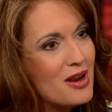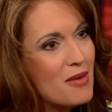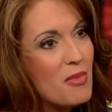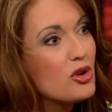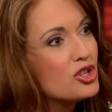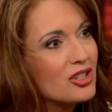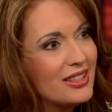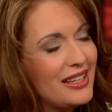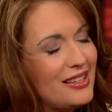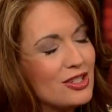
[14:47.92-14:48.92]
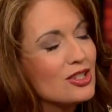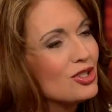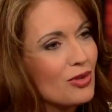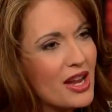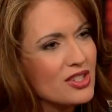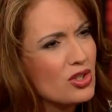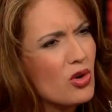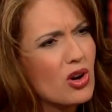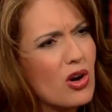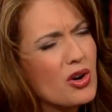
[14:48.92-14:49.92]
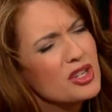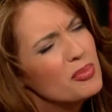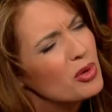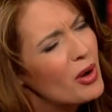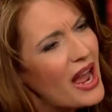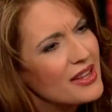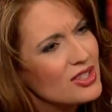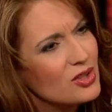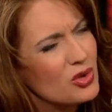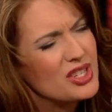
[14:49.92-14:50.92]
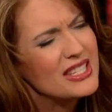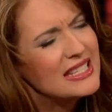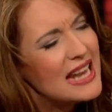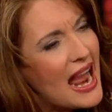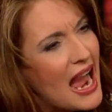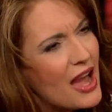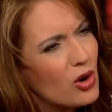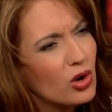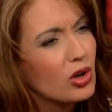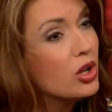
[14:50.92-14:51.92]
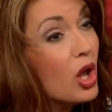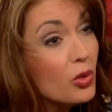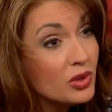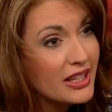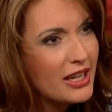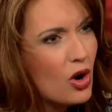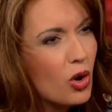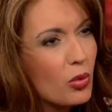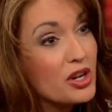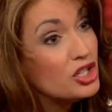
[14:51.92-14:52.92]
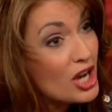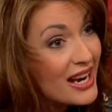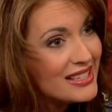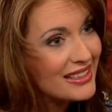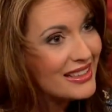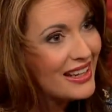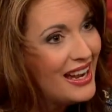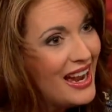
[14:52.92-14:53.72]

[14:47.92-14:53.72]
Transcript: emotionally distressed or depressed or sad or lonely or rejected.